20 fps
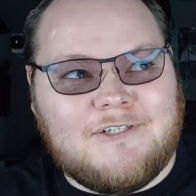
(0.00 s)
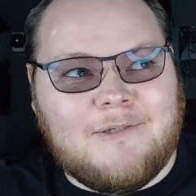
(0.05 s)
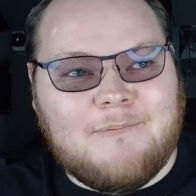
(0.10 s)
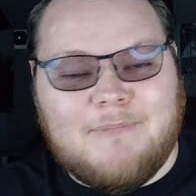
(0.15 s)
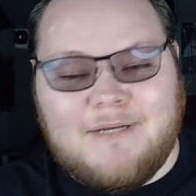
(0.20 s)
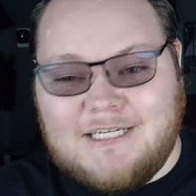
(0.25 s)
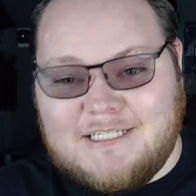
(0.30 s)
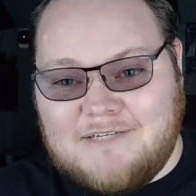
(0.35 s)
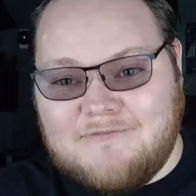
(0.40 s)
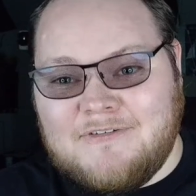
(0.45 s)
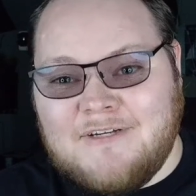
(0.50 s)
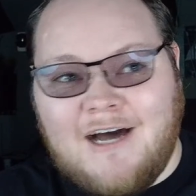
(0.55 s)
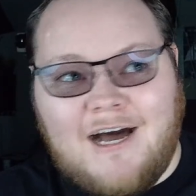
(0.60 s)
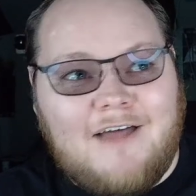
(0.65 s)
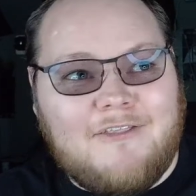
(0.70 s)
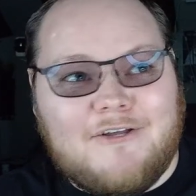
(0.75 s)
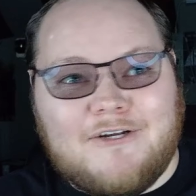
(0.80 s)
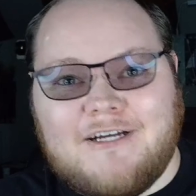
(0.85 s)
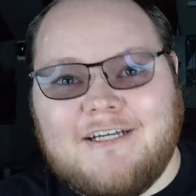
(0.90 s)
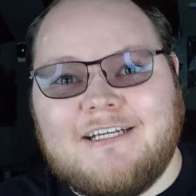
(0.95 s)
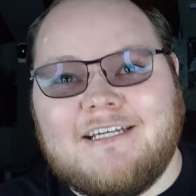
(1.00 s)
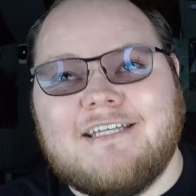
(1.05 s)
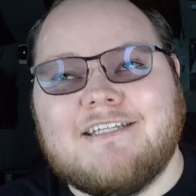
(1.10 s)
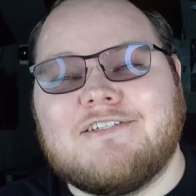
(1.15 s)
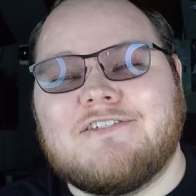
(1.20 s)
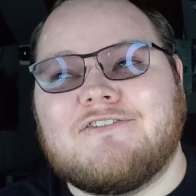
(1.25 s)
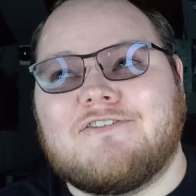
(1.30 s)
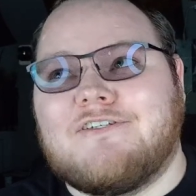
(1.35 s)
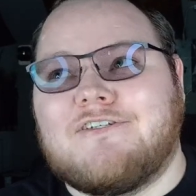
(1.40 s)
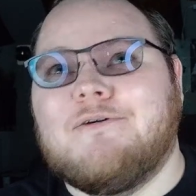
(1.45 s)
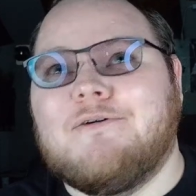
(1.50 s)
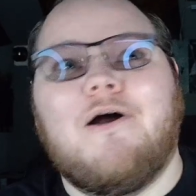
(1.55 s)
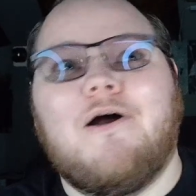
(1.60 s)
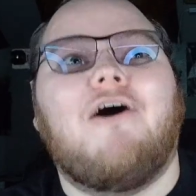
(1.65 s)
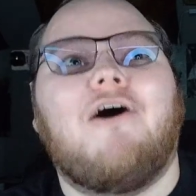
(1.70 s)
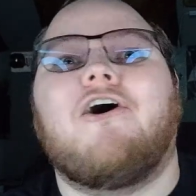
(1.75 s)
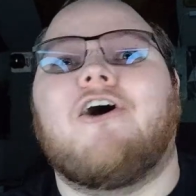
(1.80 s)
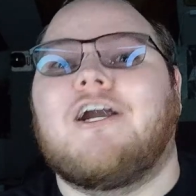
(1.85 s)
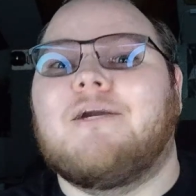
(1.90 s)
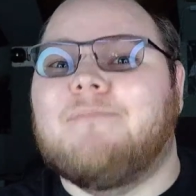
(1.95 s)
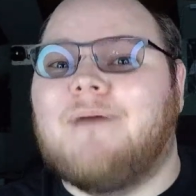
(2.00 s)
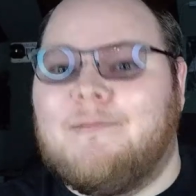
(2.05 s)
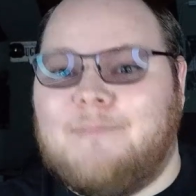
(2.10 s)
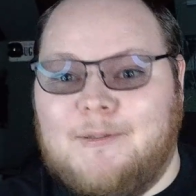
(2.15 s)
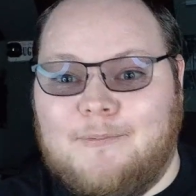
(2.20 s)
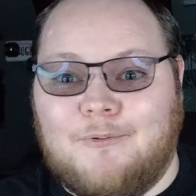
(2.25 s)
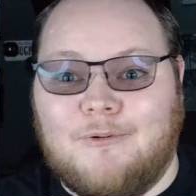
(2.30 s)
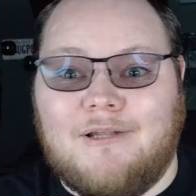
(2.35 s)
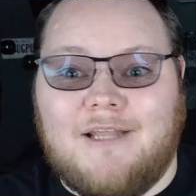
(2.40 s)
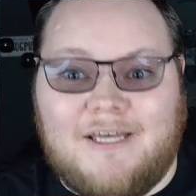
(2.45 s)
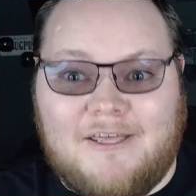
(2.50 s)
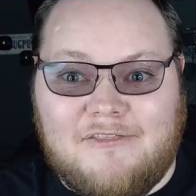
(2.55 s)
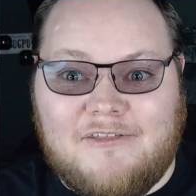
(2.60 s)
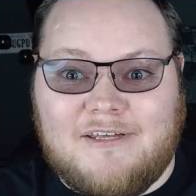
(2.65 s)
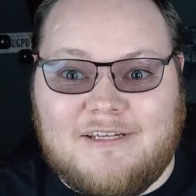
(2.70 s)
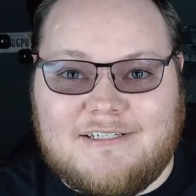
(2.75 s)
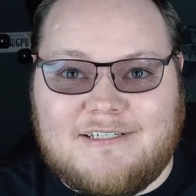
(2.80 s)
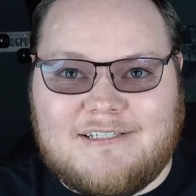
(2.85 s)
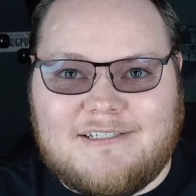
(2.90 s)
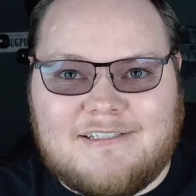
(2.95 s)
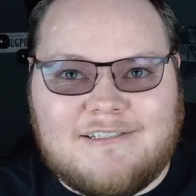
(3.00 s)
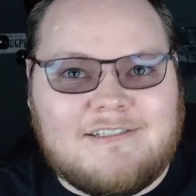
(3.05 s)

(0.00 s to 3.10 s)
Because if not, they're going to get screwed hard by people like this.